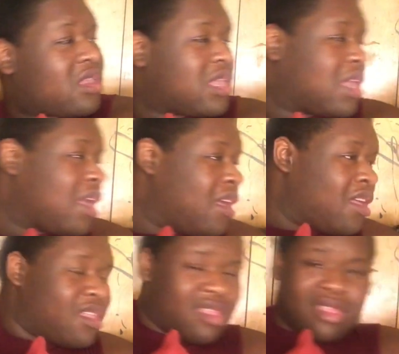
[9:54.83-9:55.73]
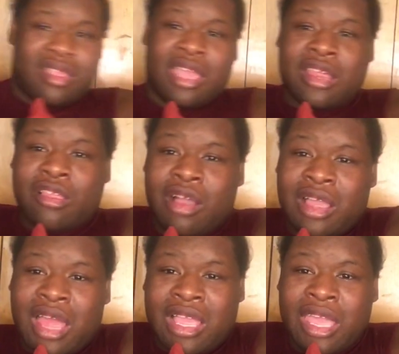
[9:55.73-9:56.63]
yeah, it started
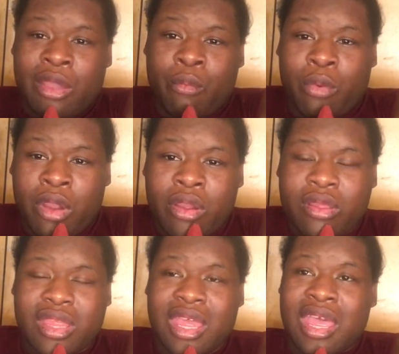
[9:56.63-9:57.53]
like getting worse.